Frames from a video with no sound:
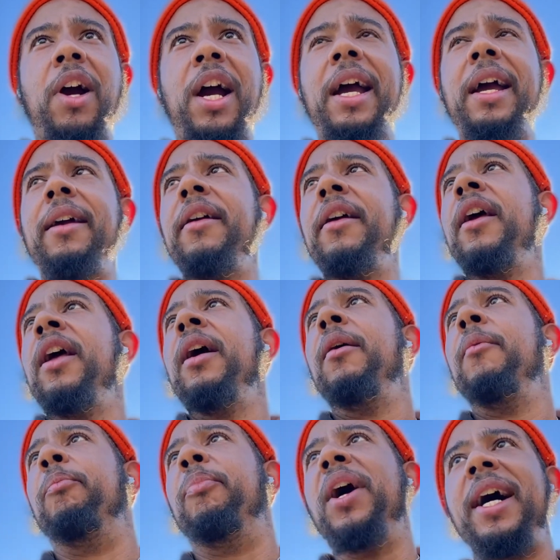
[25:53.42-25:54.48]
right?
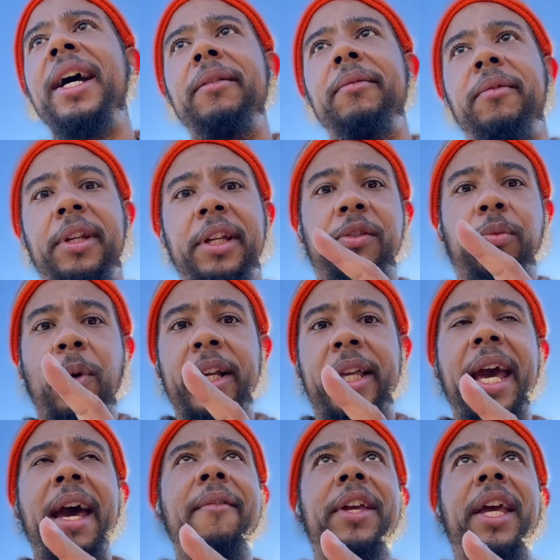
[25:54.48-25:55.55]
But there's
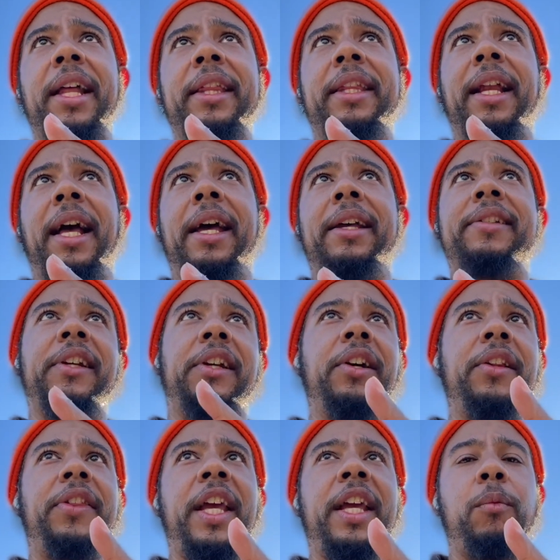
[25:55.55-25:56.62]
one caveat to that. It's a
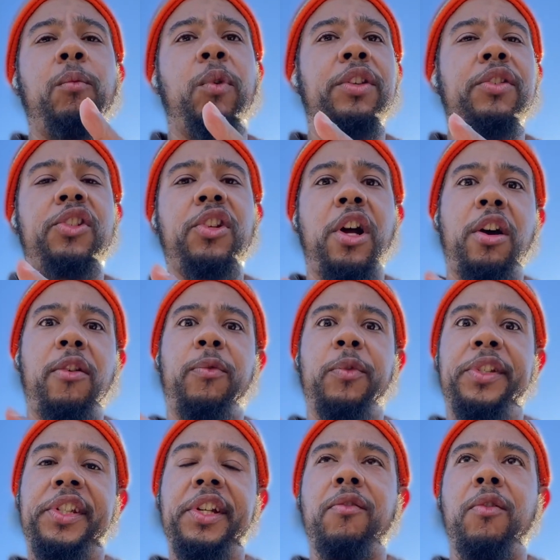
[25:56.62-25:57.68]
good thing when you start
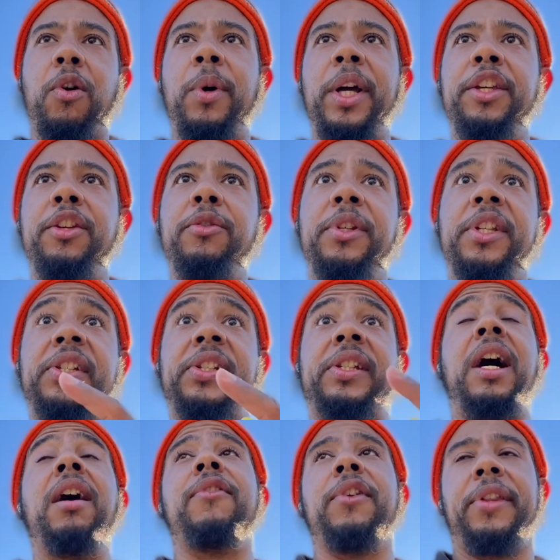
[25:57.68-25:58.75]
off with zero and you
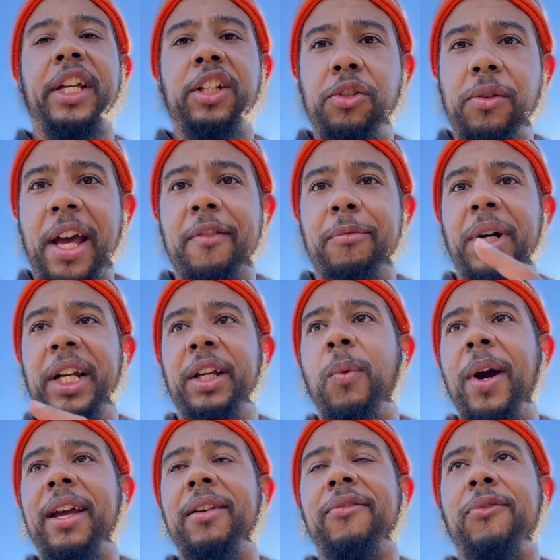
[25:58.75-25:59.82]
discover that you have
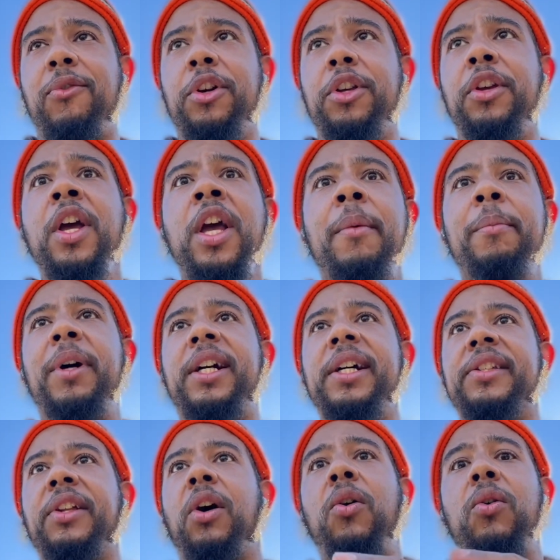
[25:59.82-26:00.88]
money waiting for you,
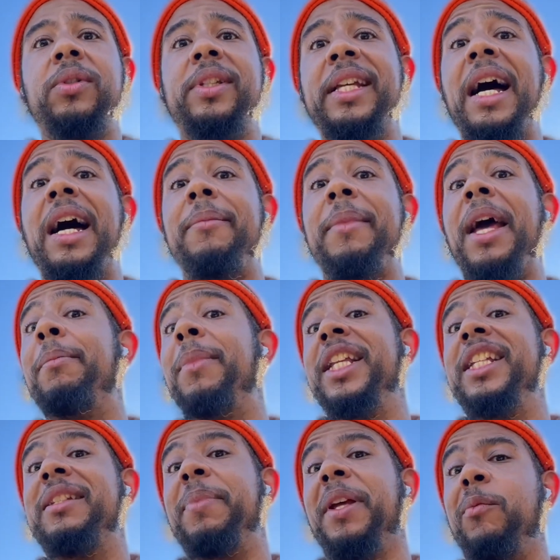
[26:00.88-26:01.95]
because the whole time that
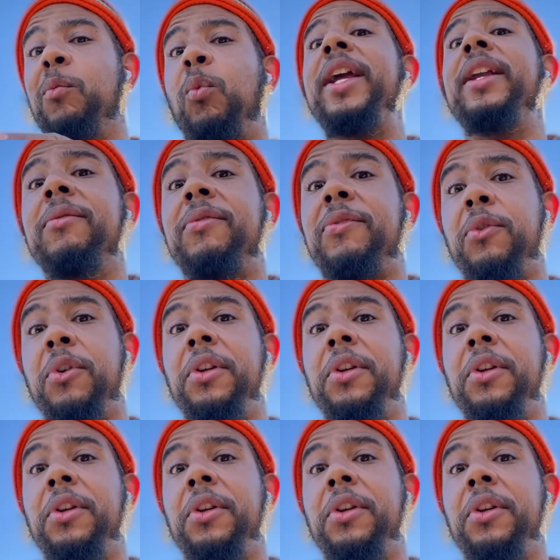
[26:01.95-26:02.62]
money's been waiting